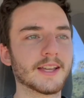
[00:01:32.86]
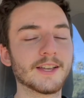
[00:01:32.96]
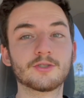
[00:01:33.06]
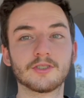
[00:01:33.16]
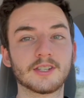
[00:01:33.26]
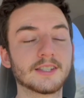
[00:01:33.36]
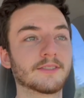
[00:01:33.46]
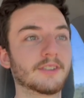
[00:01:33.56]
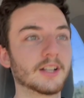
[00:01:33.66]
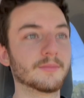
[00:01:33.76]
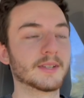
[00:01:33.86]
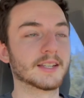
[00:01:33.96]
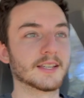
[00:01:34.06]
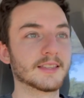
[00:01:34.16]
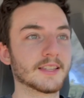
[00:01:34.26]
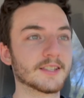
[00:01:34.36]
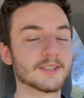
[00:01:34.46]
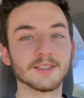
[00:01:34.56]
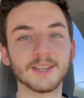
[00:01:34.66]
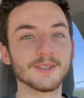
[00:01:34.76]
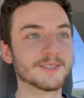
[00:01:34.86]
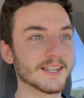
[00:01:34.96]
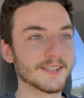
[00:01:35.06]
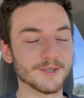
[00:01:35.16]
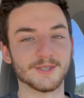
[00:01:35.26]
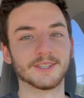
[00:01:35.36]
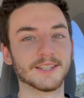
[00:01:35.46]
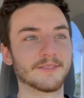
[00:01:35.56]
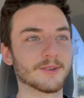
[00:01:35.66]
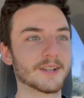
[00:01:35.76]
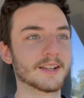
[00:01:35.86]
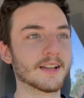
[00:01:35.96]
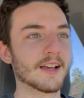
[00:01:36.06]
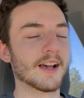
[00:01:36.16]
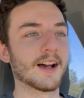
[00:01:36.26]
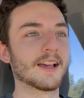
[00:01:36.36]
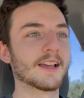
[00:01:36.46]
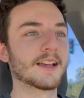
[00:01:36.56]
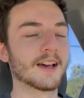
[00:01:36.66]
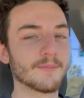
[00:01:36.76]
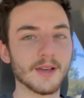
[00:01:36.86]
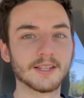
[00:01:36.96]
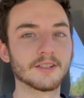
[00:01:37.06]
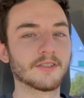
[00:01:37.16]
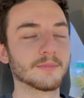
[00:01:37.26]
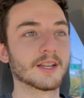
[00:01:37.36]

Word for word: interesting development in this Little Caesars delivery. I got a message from the